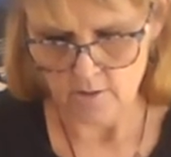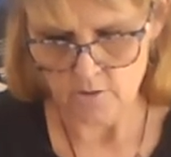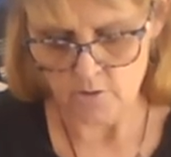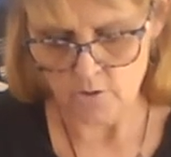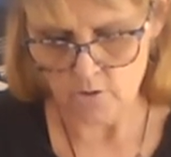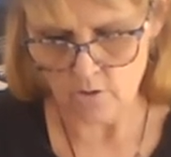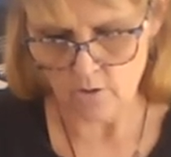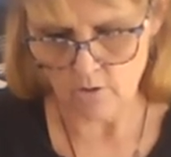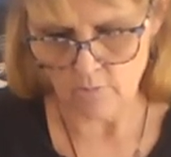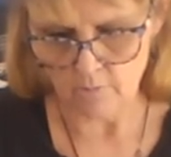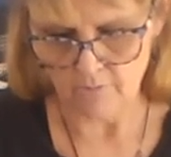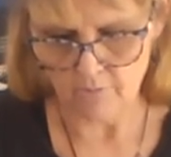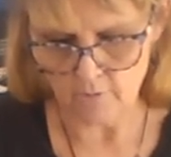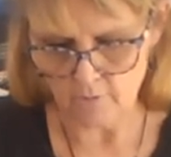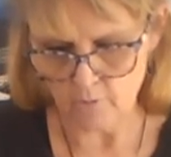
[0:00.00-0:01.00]
So
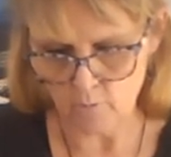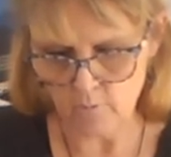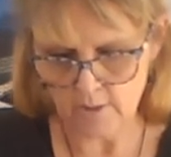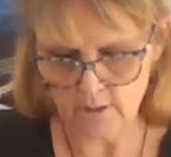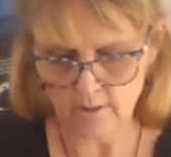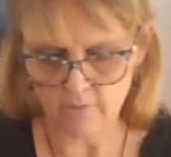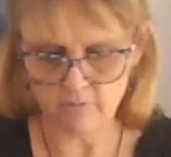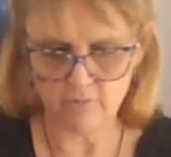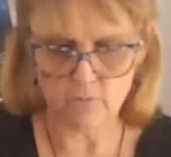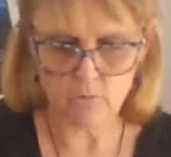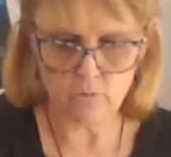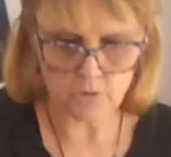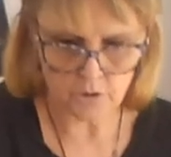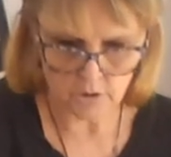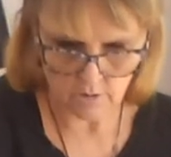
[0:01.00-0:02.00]
we've got the Wheel of
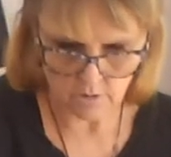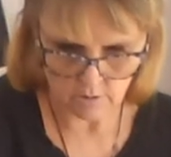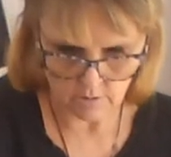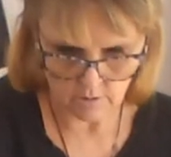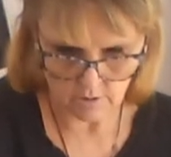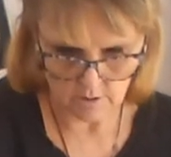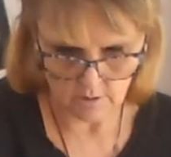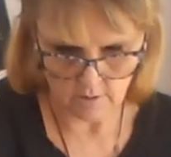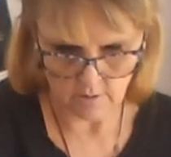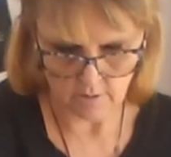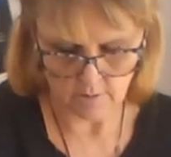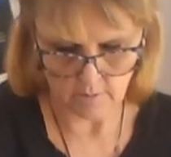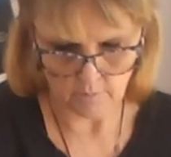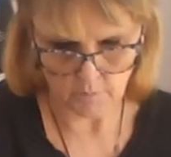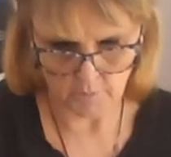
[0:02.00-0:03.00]
Fortune,
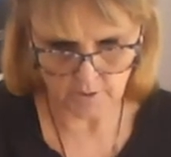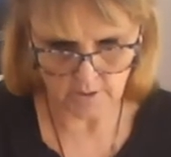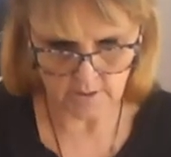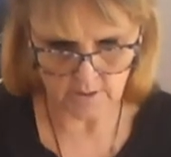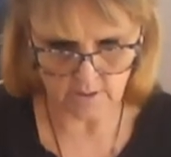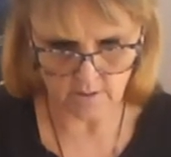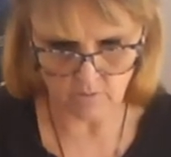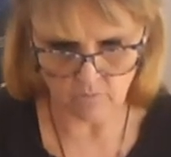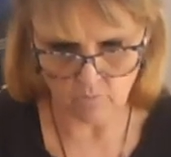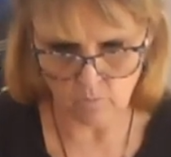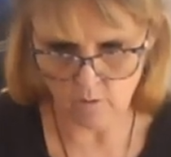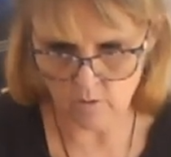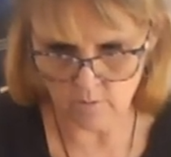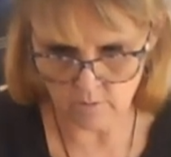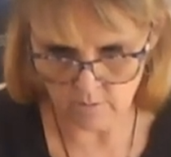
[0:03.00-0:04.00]
Princess of
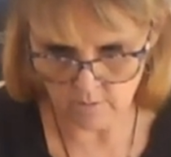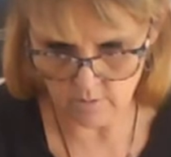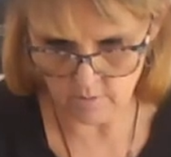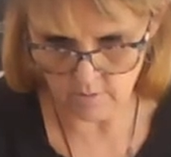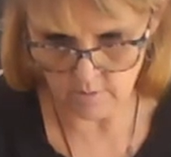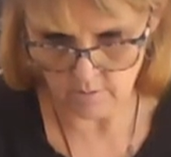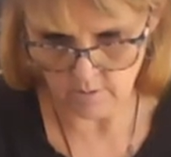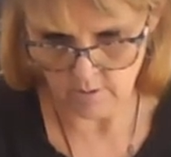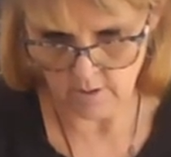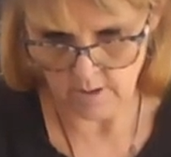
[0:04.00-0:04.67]
Wands,